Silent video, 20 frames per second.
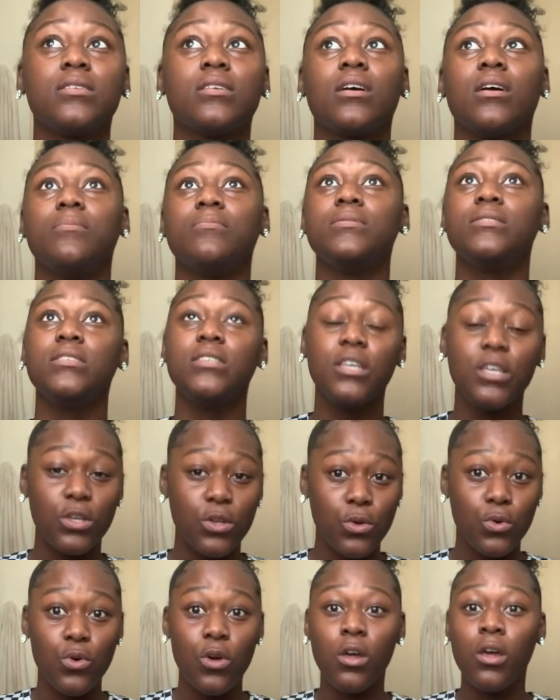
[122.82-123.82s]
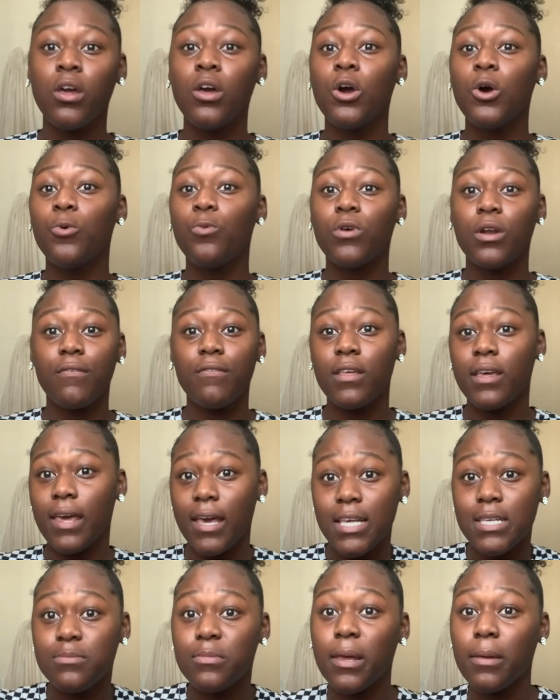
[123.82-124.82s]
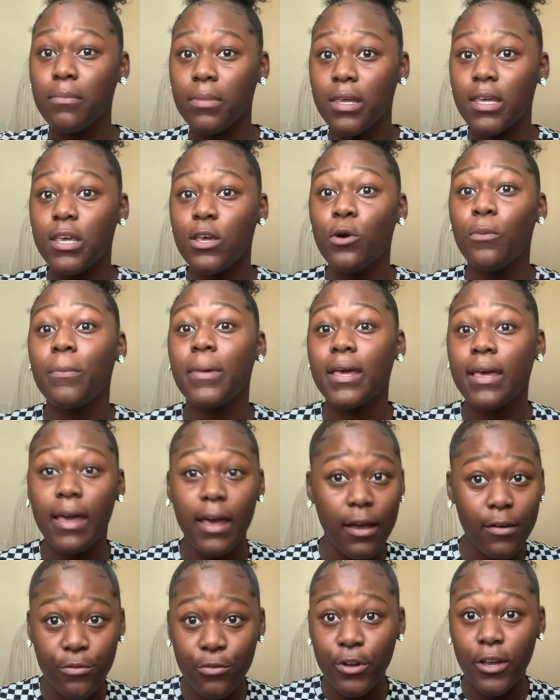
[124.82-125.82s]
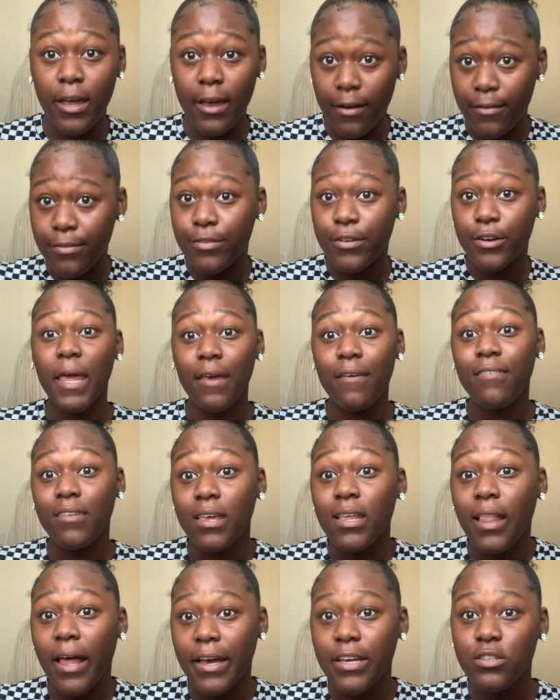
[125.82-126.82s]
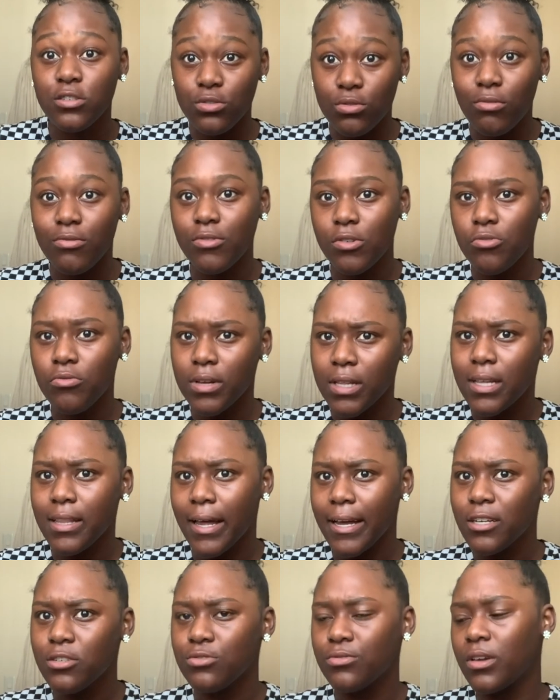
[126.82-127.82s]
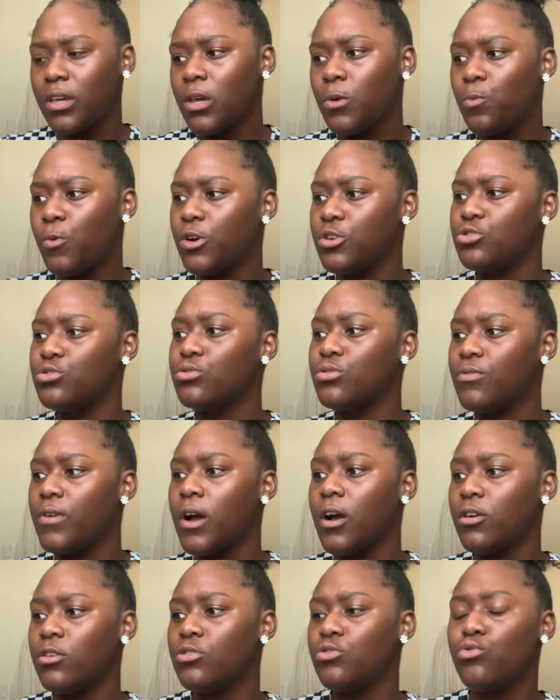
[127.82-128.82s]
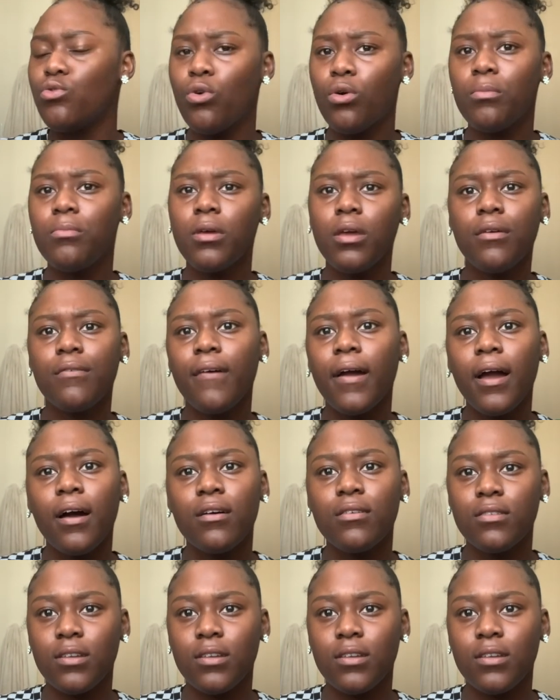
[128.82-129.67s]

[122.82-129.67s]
come see you, whatever the case may be. He'll make every effort. If he likes you, if he really likes you and he wants you around, you're going to be around.